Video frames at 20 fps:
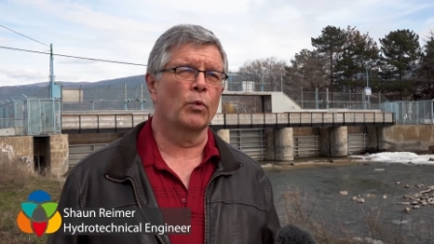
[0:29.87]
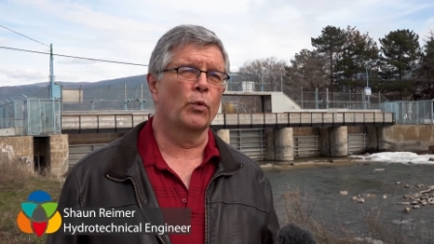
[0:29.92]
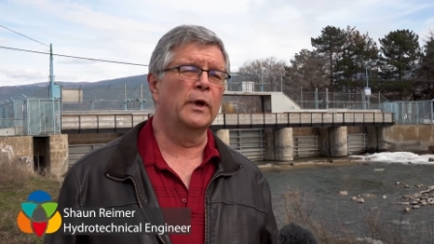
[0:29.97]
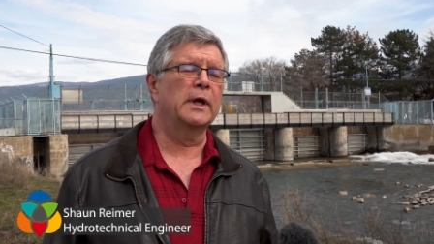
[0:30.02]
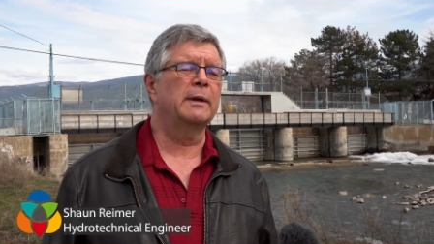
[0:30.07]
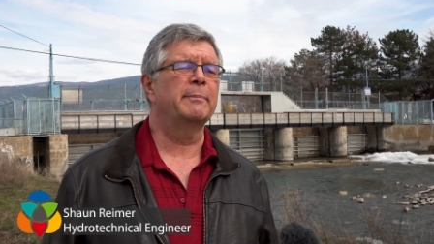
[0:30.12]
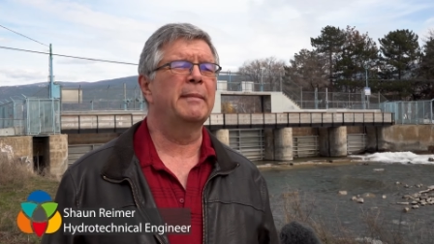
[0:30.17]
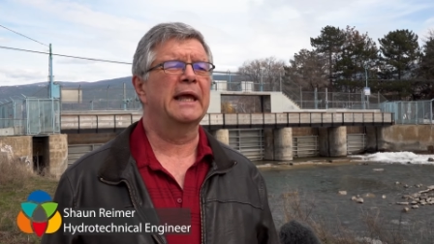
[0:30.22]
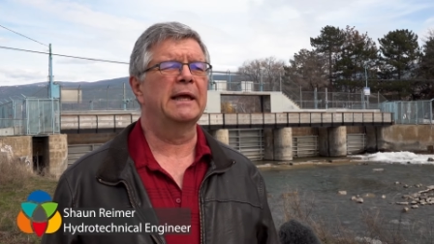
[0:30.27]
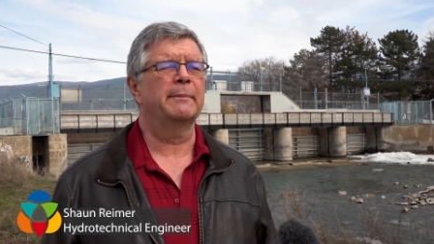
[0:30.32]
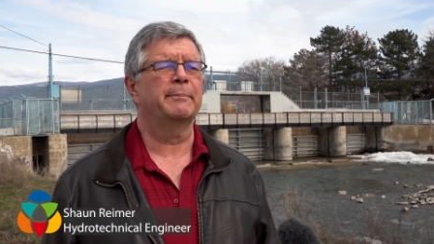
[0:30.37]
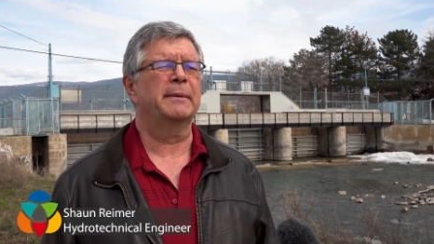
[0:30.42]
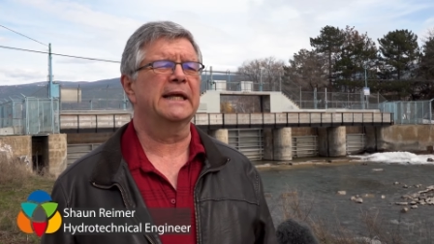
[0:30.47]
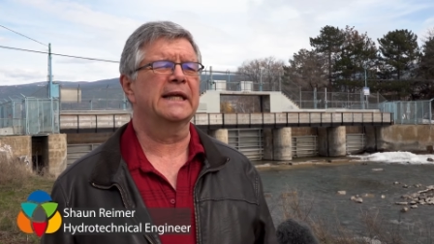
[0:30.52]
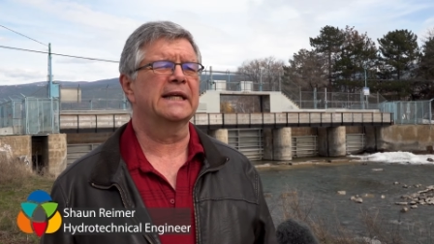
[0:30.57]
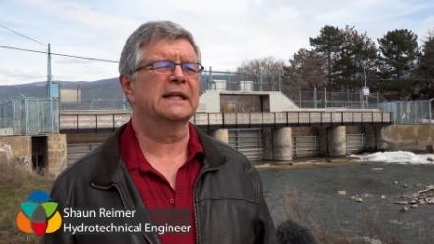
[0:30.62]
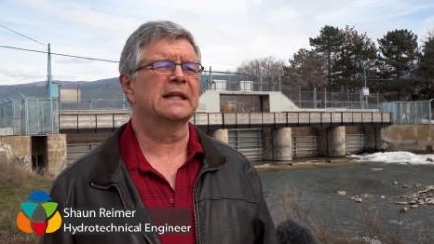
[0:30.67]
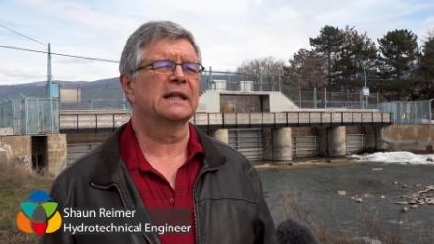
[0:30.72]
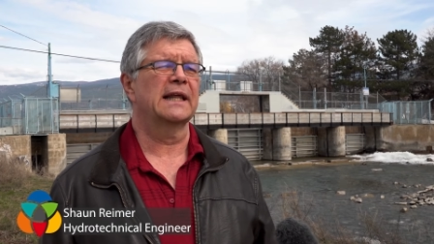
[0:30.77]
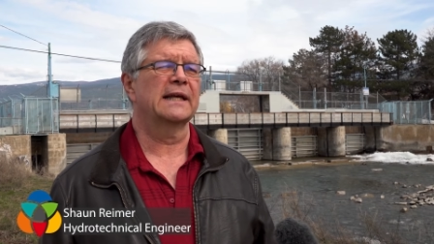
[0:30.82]
we may
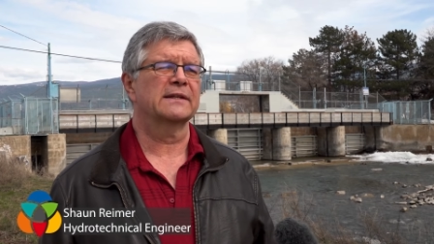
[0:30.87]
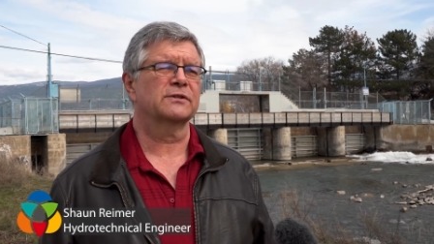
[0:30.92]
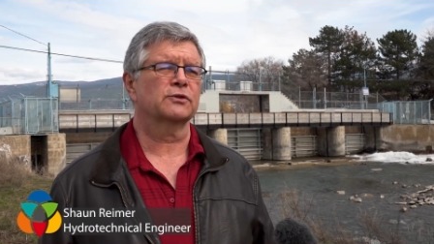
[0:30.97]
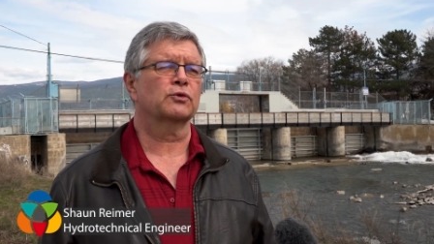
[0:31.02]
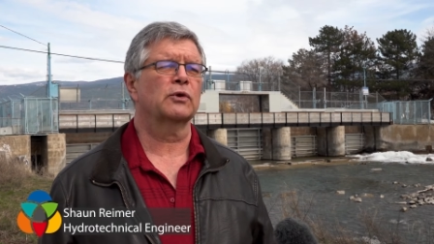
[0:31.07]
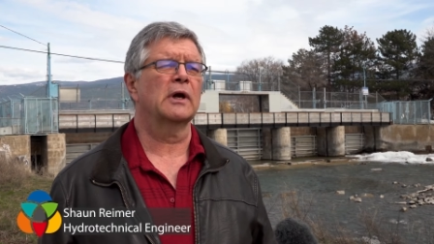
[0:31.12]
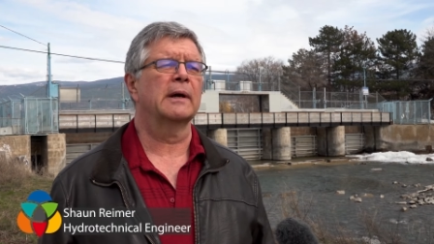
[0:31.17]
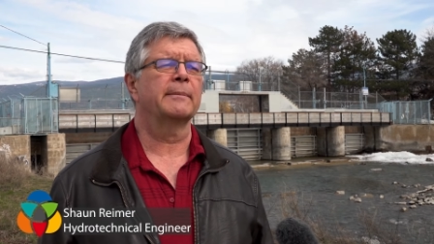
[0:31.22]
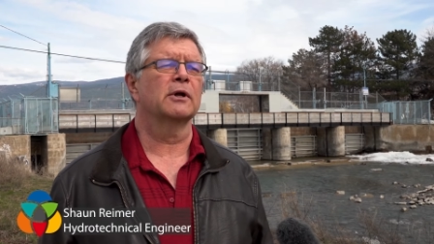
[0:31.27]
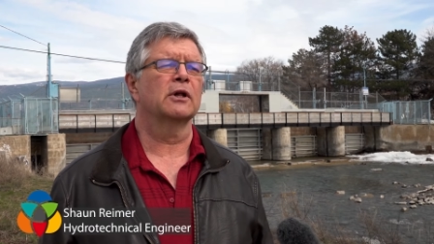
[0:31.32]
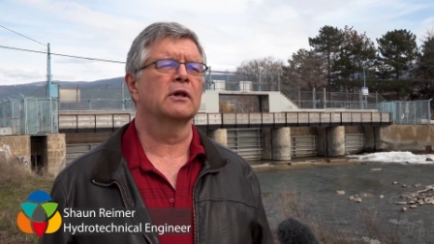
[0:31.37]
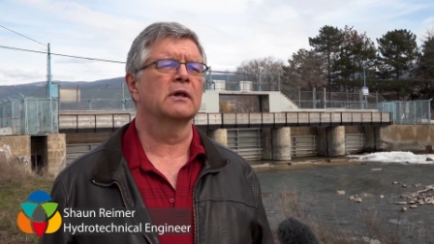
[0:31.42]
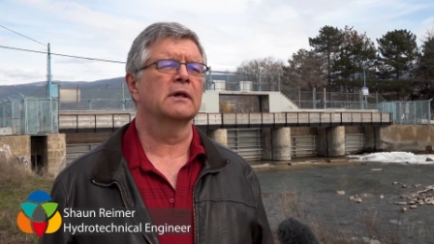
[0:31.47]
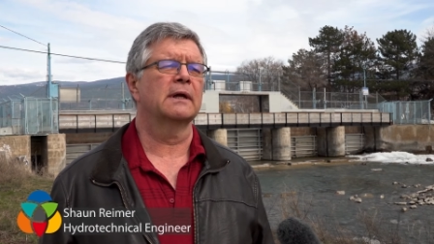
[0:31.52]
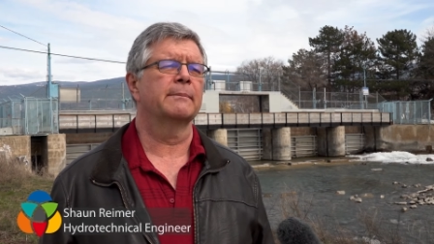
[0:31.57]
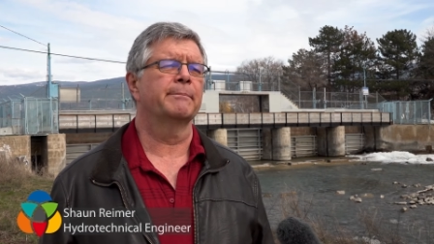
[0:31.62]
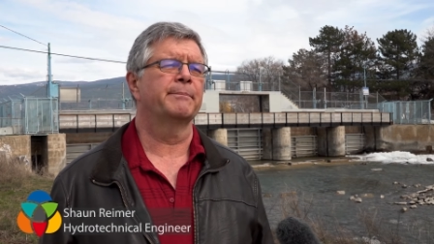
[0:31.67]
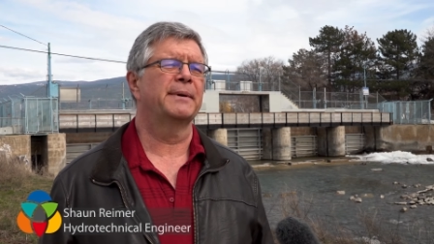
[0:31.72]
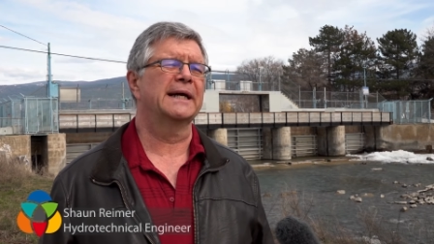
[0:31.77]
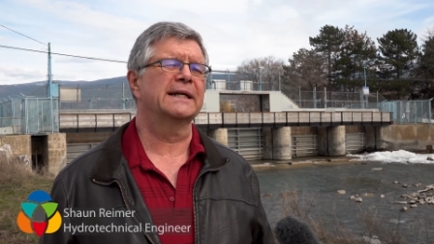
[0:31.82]
be in less trouble,
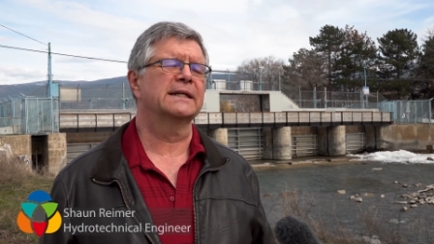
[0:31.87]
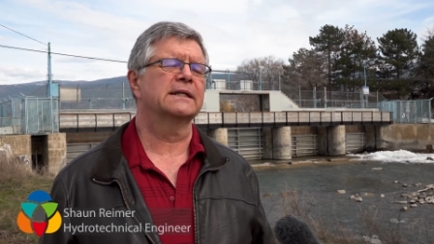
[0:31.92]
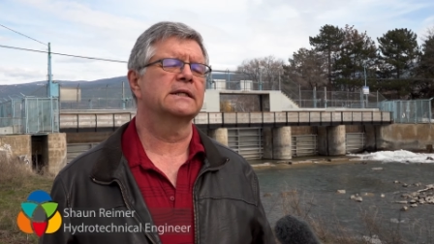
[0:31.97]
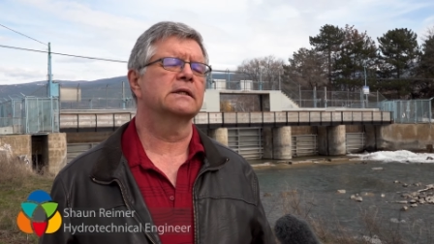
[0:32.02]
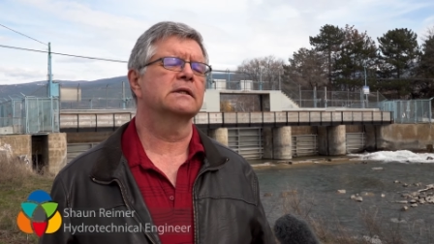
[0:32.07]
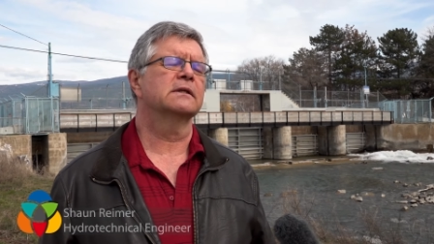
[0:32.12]
but